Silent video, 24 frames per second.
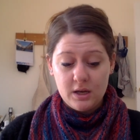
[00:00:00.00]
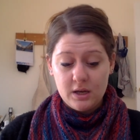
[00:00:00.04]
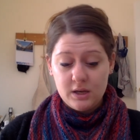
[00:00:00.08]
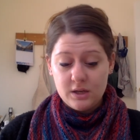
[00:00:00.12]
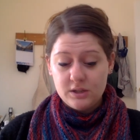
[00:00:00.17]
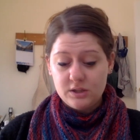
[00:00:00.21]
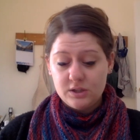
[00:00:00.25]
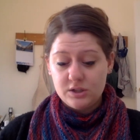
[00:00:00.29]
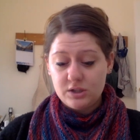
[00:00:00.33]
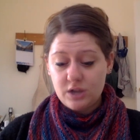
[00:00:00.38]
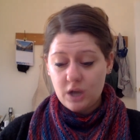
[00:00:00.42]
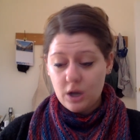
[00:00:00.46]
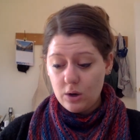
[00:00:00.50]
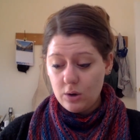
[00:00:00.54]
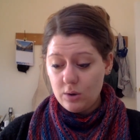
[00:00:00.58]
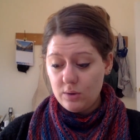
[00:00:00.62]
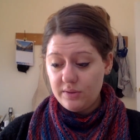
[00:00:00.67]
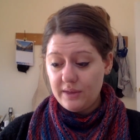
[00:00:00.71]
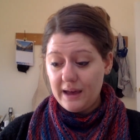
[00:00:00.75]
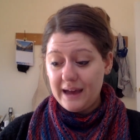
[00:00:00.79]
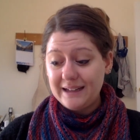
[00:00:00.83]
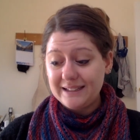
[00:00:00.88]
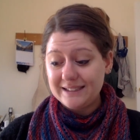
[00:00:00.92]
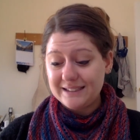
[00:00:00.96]
So
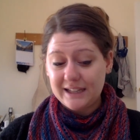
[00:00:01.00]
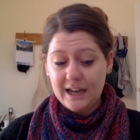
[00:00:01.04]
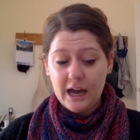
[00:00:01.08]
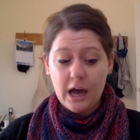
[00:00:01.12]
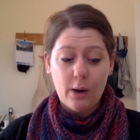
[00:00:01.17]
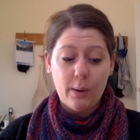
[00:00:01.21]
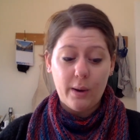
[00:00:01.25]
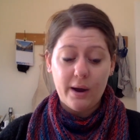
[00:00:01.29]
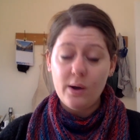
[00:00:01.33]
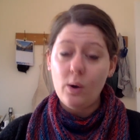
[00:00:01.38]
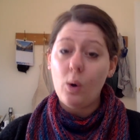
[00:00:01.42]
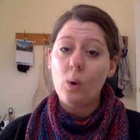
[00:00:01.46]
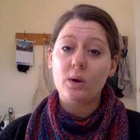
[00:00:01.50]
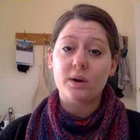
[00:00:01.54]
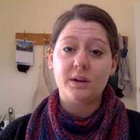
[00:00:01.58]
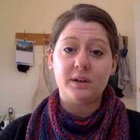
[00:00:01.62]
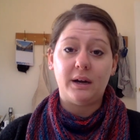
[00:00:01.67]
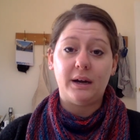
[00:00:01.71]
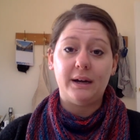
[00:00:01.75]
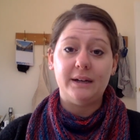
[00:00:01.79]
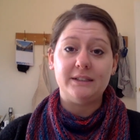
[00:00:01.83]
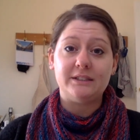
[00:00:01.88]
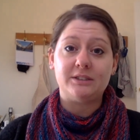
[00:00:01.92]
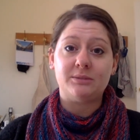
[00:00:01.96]
that's how I
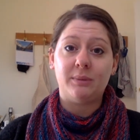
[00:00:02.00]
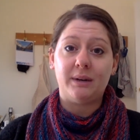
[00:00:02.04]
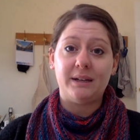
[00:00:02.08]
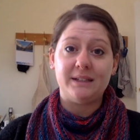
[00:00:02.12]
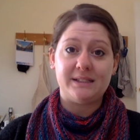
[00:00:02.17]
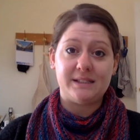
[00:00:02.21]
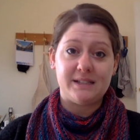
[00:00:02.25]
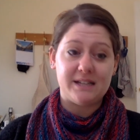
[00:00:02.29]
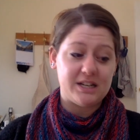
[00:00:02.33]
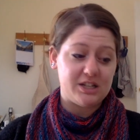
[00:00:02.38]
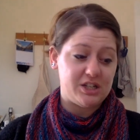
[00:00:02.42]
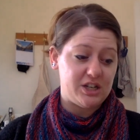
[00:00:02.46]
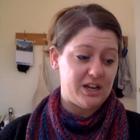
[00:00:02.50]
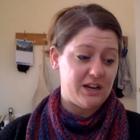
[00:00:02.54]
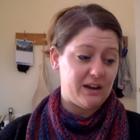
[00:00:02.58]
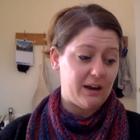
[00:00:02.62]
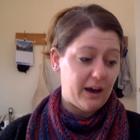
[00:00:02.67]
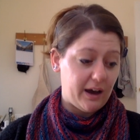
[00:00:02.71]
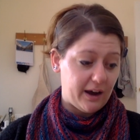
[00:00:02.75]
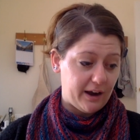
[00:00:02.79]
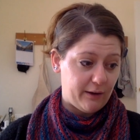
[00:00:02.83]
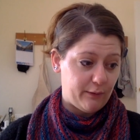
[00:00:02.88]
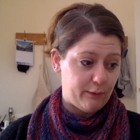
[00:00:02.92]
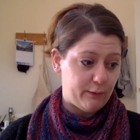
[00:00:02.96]
organise my stitchy
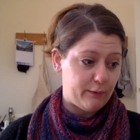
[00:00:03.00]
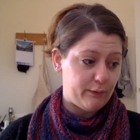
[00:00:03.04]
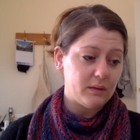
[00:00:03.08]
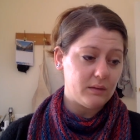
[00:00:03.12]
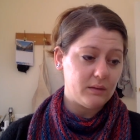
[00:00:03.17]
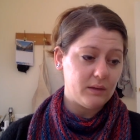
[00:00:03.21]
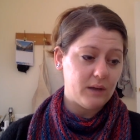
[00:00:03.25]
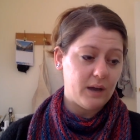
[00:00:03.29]
life.